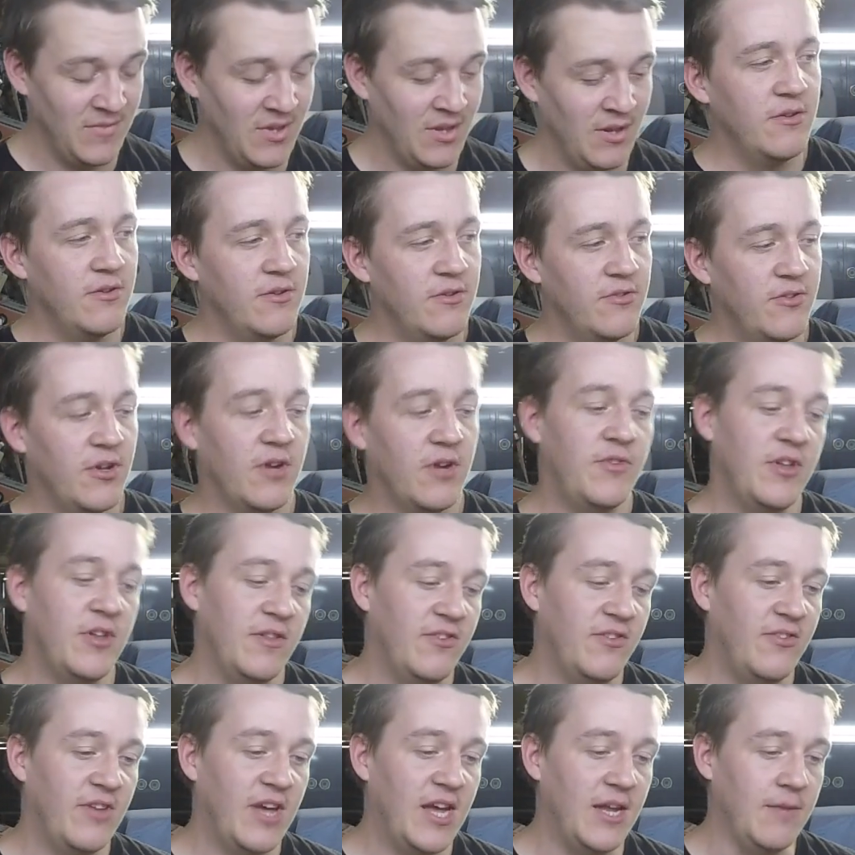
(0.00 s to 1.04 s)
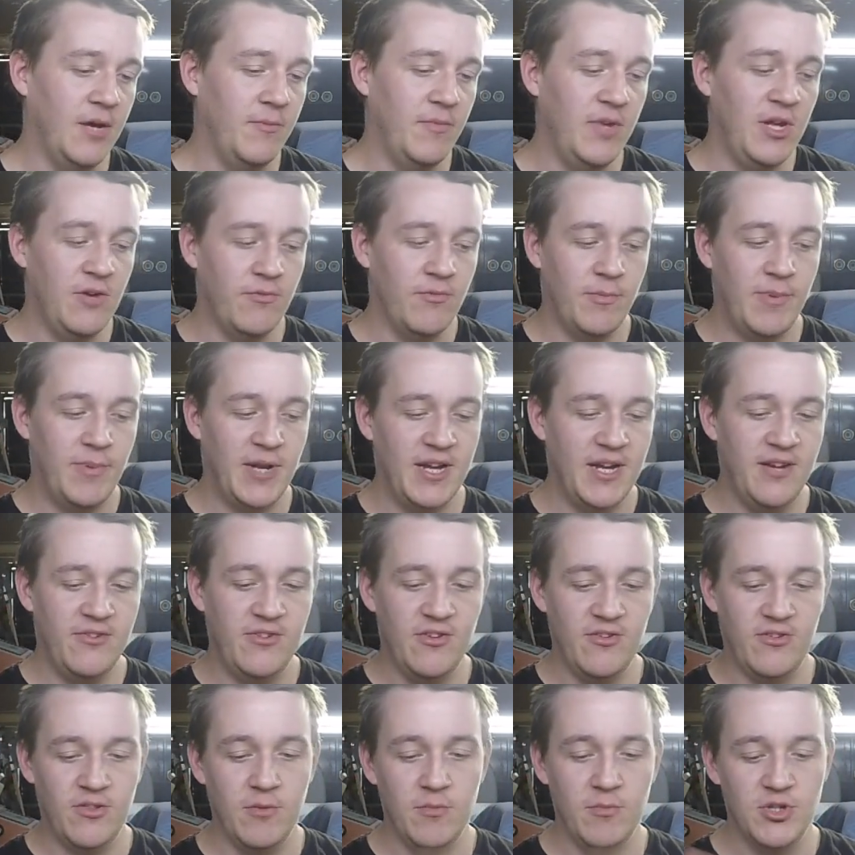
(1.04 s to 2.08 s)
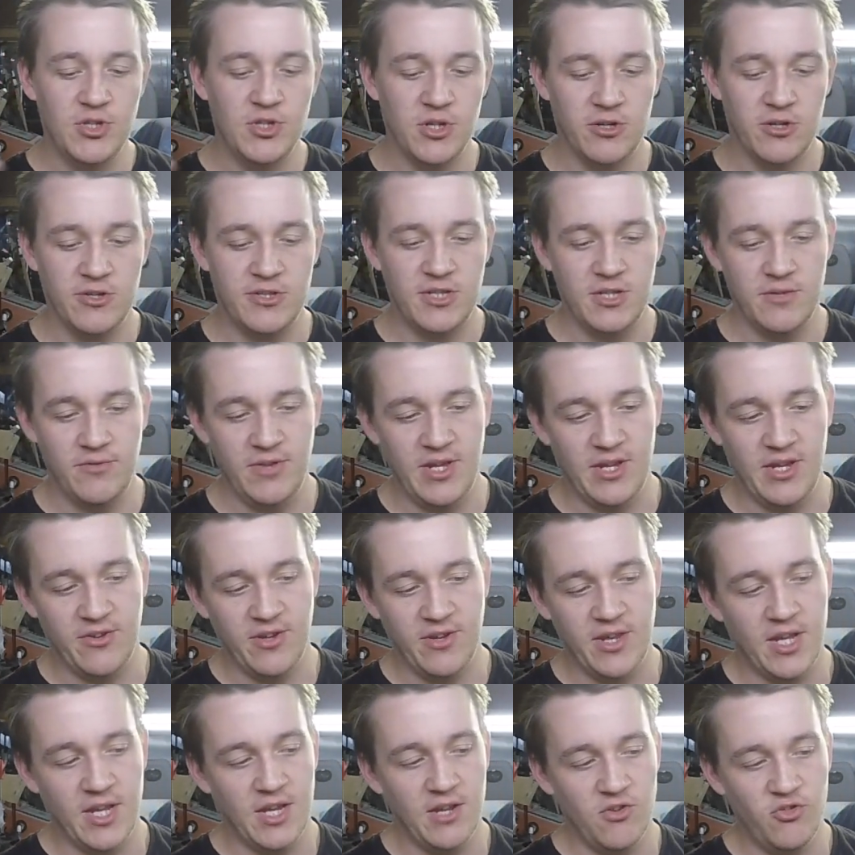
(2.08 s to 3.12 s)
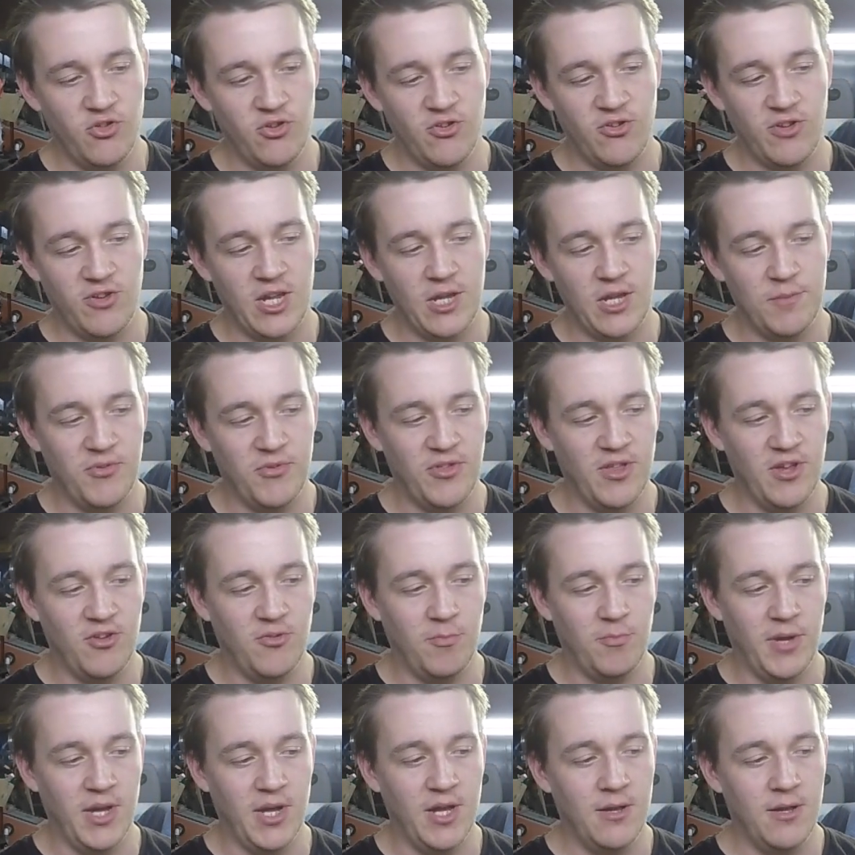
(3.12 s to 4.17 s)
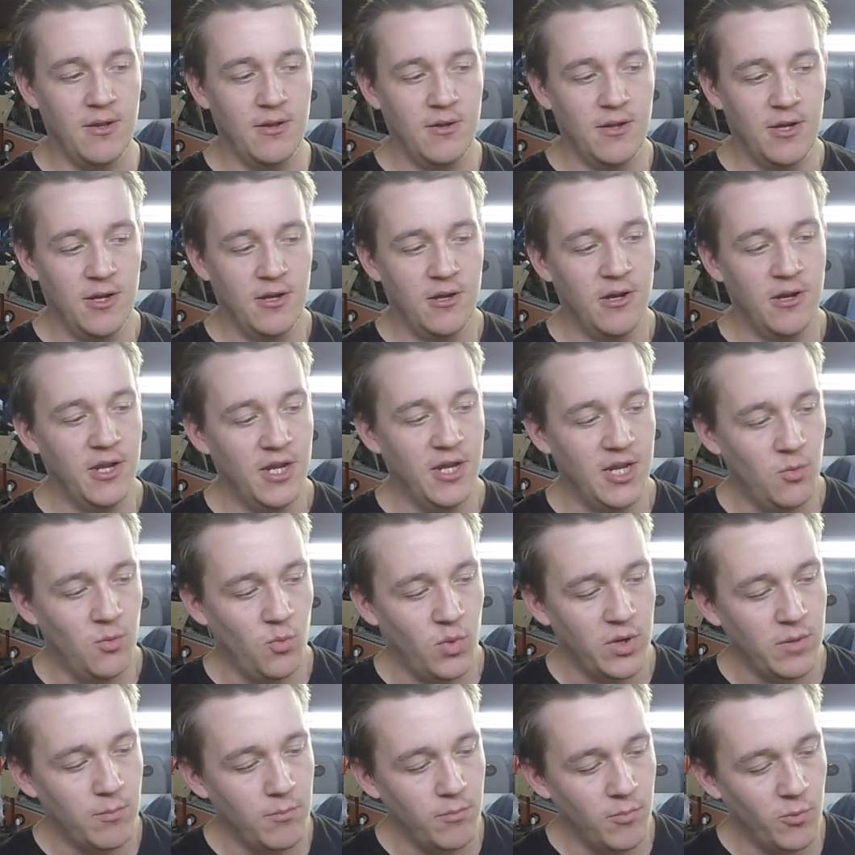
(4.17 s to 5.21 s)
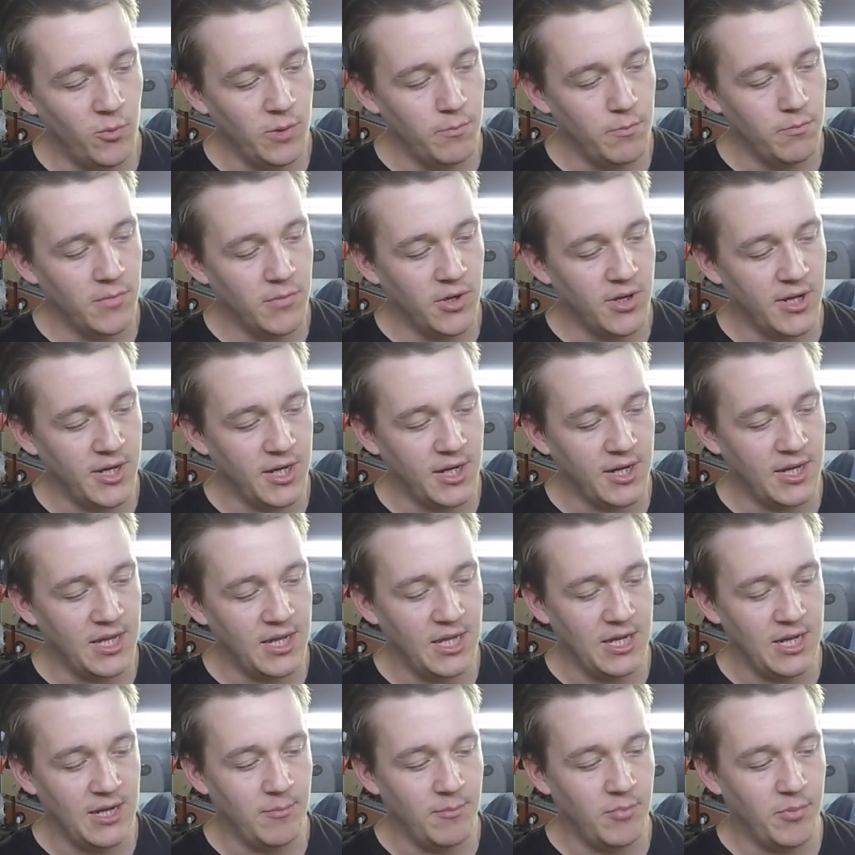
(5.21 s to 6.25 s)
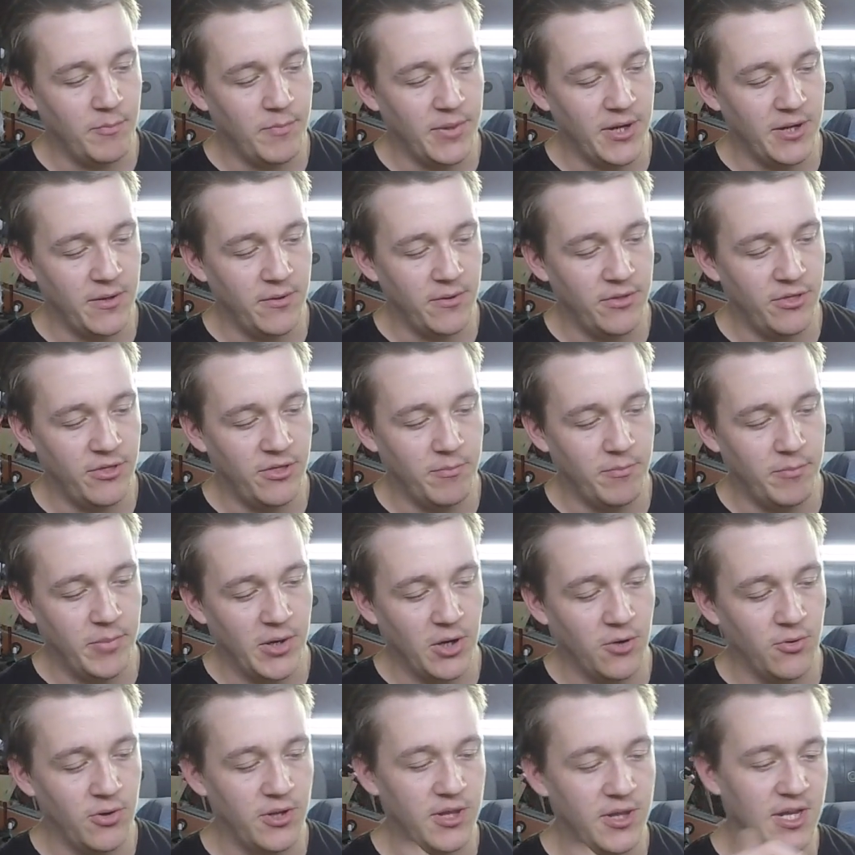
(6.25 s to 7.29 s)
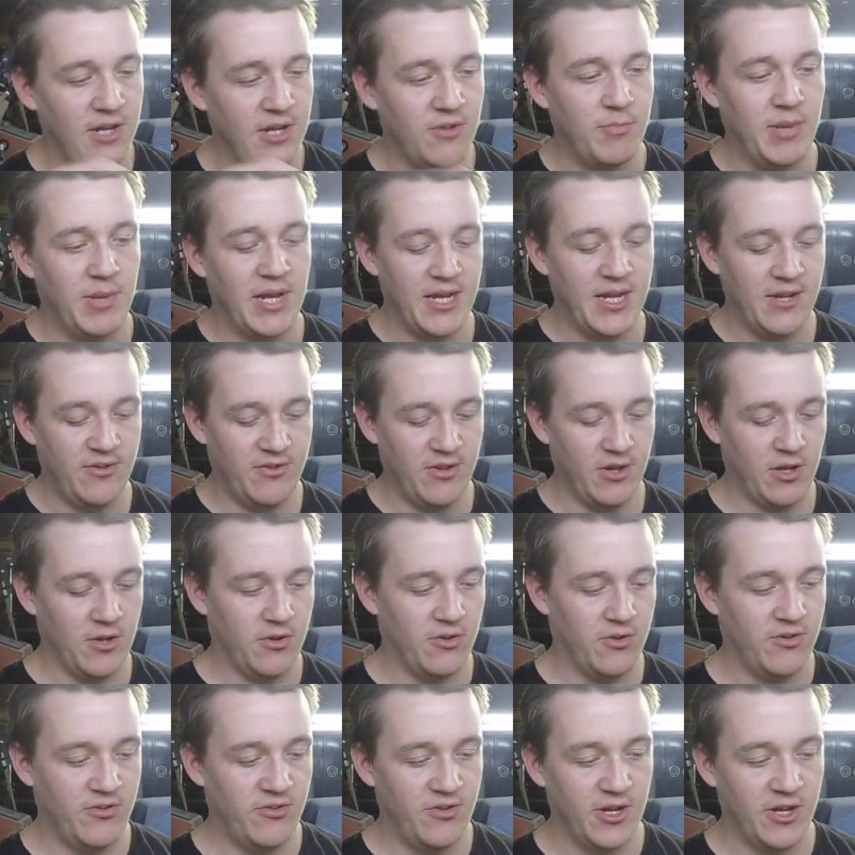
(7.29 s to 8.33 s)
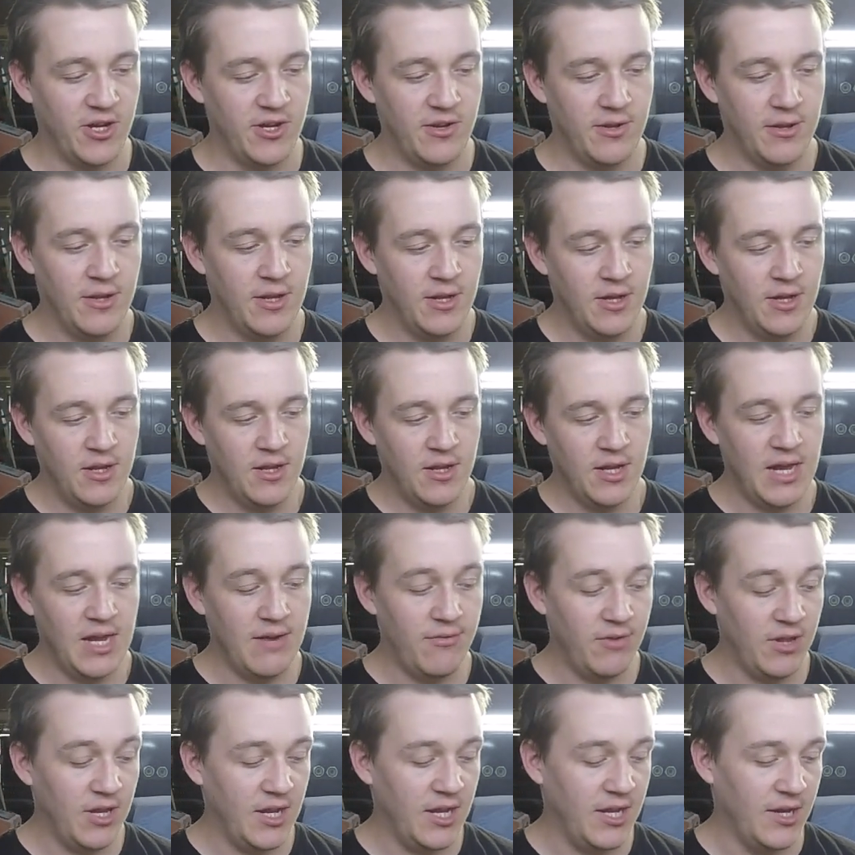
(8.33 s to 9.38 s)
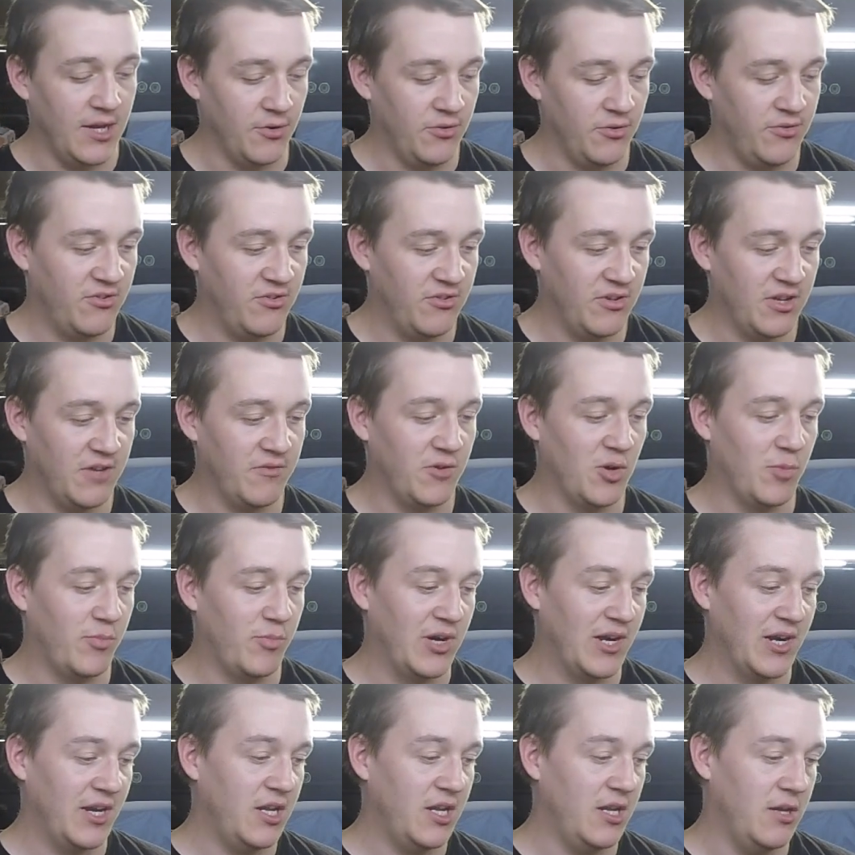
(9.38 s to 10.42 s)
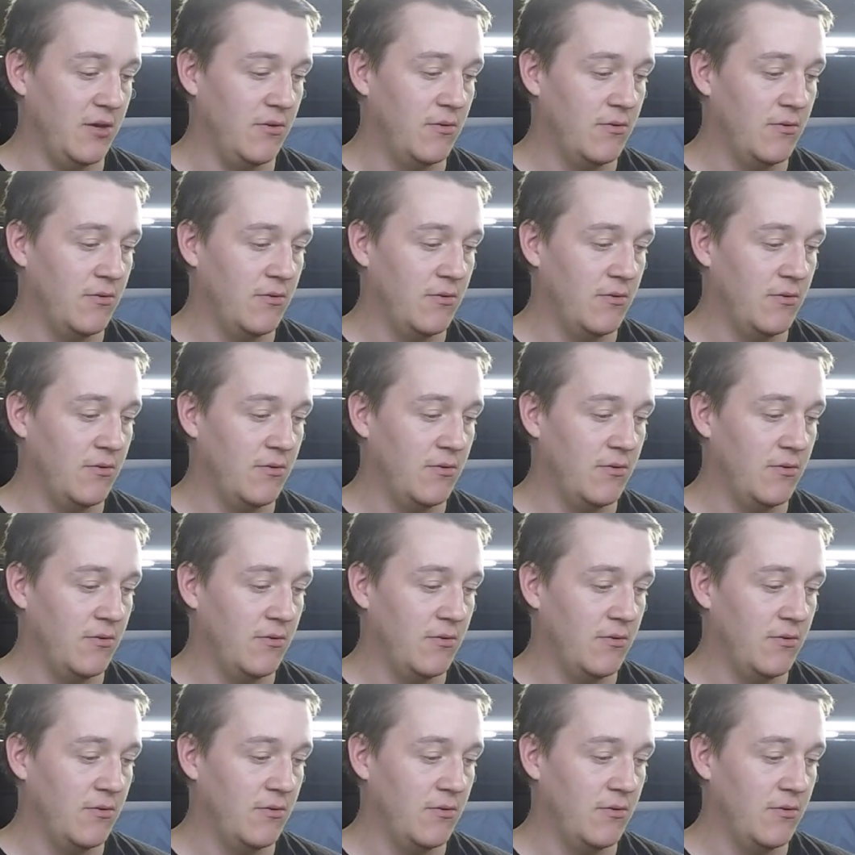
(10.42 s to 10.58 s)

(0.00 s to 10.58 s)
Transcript: So I've done the same. It replaces the majority of this. I think it just keeps this bit, and then we might keep both the bolt and these plates that go on the side. Everything else I've got brand new.